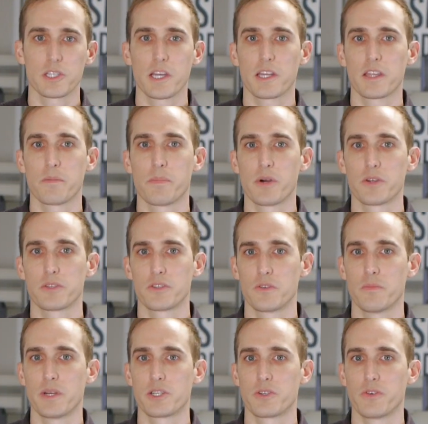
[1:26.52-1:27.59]
like the parts you're
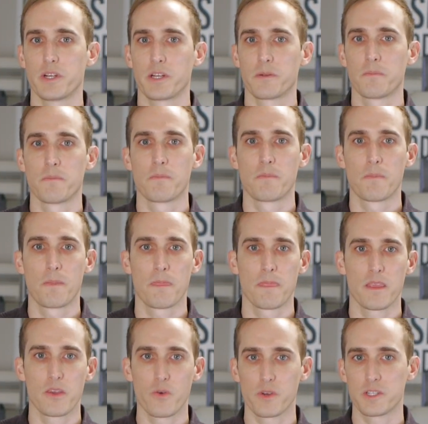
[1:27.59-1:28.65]
measuring,
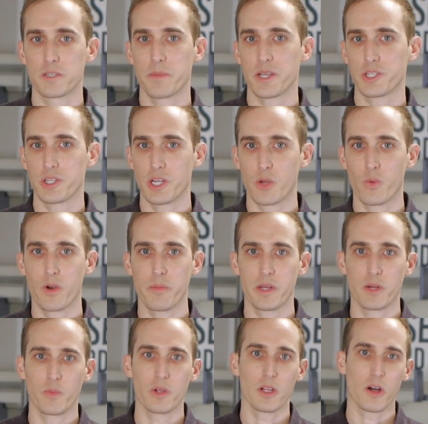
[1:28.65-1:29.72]
your inspection
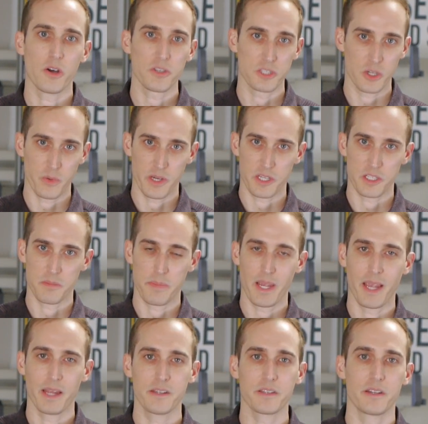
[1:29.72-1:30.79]
equipment will also
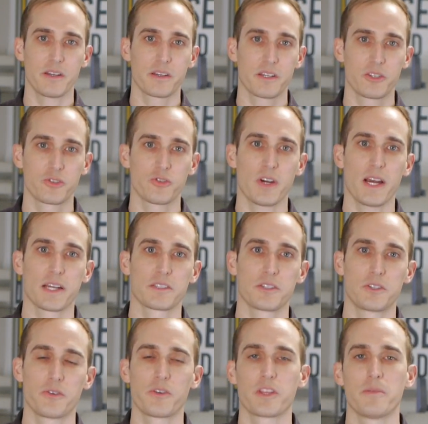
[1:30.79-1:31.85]
expand and contract
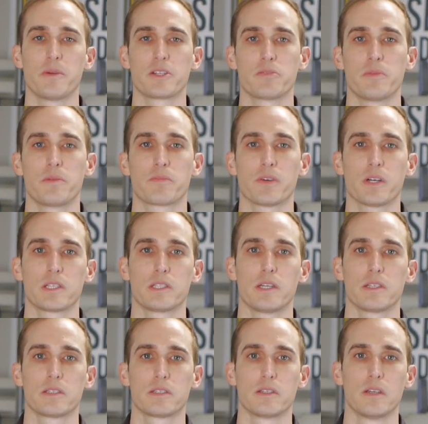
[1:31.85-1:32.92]
during the measurement
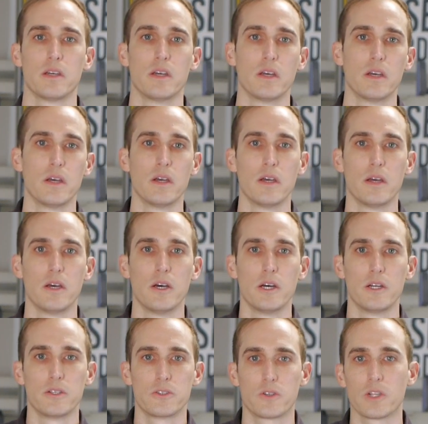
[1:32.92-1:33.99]
process.
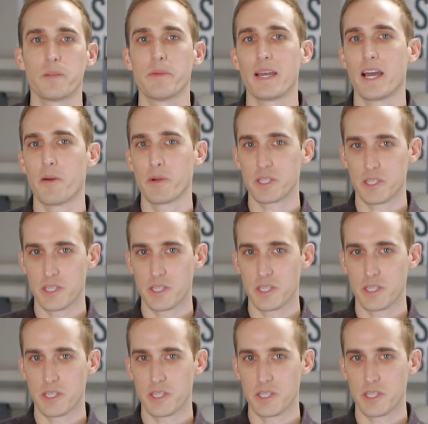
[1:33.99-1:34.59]
To limit how much